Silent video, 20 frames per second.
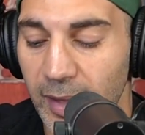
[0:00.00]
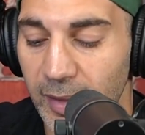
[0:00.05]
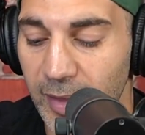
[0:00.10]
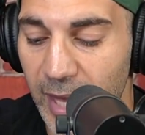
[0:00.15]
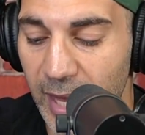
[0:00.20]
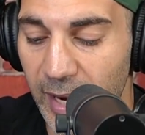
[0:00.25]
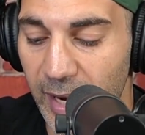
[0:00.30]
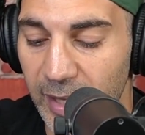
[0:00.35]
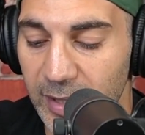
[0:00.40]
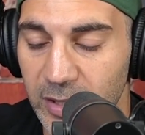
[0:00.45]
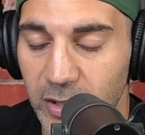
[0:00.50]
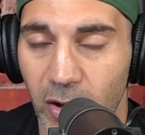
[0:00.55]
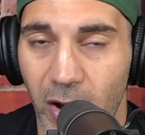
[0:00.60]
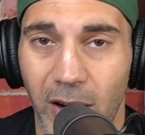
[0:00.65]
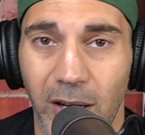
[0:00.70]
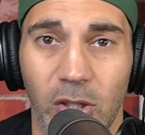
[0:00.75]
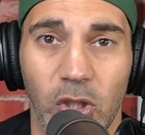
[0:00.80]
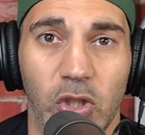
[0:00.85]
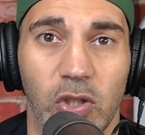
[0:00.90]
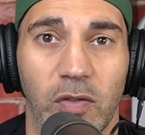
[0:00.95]
That as
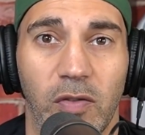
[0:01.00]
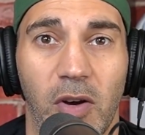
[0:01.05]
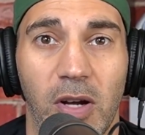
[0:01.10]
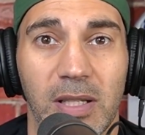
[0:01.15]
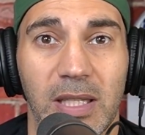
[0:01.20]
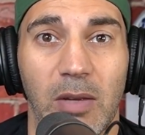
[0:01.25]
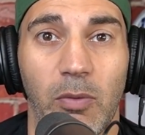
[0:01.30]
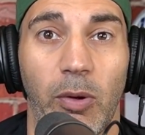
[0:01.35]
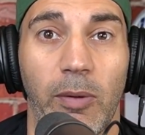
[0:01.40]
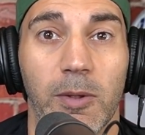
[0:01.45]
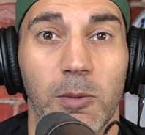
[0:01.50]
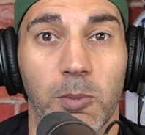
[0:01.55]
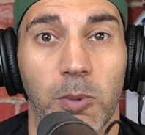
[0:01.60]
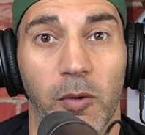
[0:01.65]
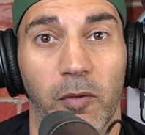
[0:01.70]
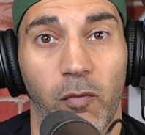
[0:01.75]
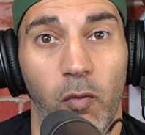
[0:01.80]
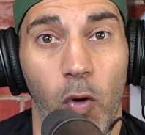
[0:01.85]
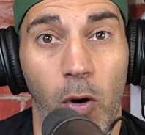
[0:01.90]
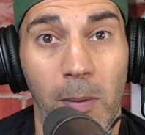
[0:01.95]
long as Javante Williams
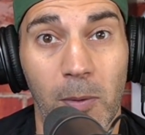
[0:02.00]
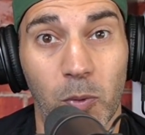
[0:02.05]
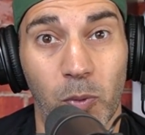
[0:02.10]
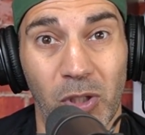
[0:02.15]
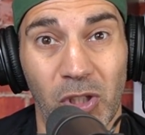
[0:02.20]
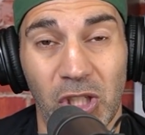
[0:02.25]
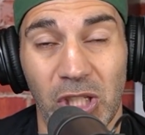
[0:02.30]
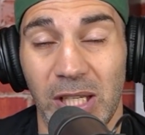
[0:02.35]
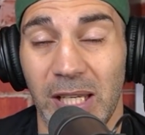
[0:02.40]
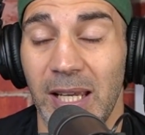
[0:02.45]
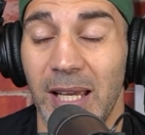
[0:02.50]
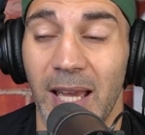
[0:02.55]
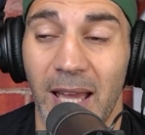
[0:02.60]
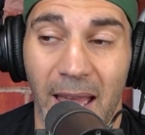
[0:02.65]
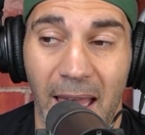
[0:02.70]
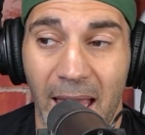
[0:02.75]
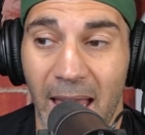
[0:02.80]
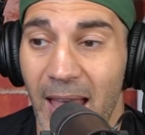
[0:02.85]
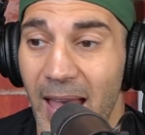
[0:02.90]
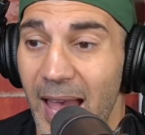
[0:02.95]
performs, which he,
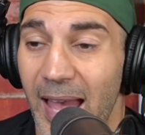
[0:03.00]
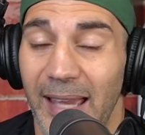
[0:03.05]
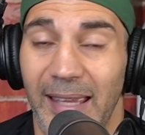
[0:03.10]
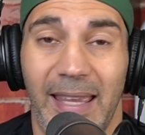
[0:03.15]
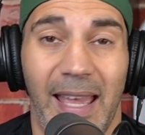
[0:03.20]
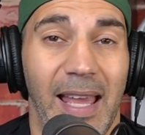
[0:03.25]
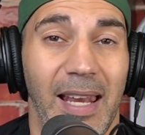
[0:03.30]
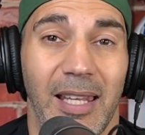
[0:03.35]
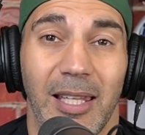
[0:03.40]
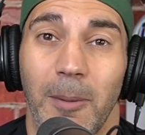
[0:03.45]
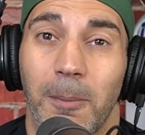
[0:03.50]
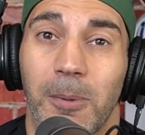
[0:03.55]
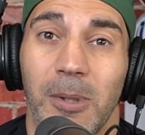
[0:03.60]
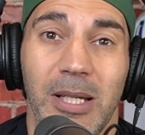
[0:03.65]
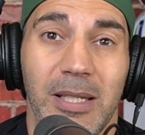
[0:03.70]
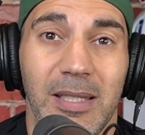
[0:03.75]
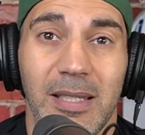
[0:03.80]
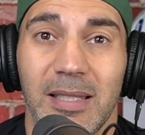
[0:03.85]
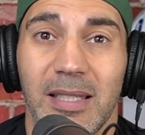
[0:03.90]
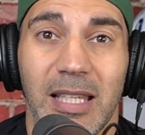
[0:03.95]
again, in the
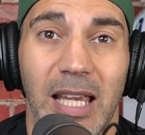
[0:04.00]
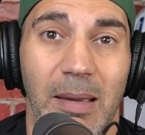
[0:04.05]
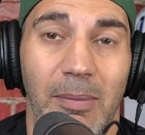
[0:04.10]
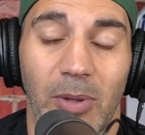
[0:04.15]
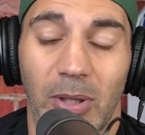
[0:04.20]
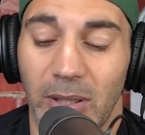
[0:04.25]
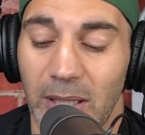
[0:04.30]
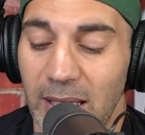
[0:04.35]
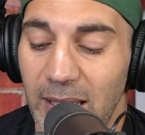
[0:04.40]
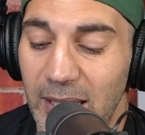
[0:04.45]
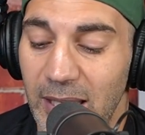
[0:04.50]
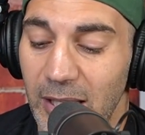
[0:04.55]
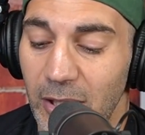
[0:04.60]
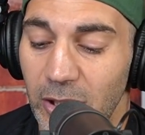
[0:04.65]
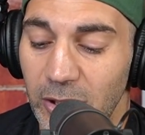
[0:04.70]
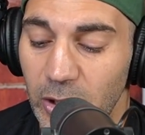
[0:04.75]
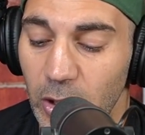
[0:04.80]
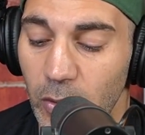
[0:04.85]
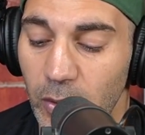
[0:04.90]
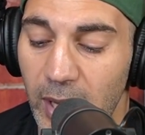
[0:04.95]
preseason game looked like he
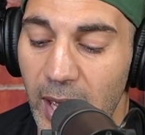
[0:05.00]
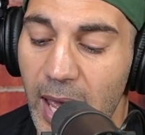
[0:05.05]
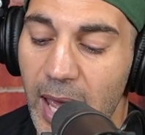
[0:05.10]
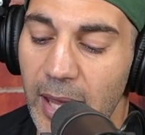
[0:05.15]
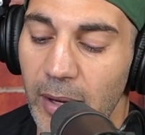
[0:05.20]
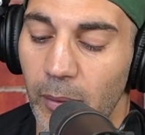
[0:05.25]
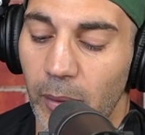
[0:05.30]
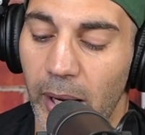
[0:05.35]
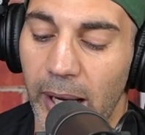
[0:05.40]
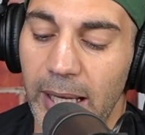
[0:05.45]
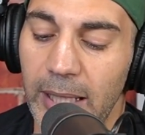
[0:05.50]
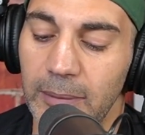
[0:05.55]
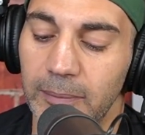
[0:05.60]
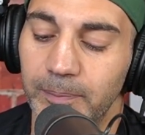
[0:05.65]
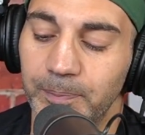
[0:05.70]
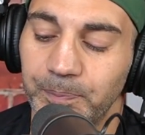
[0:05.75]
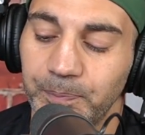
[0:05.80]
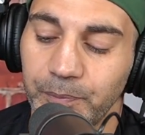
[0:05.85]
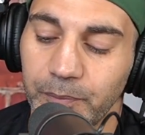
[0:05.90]
looked okay, right?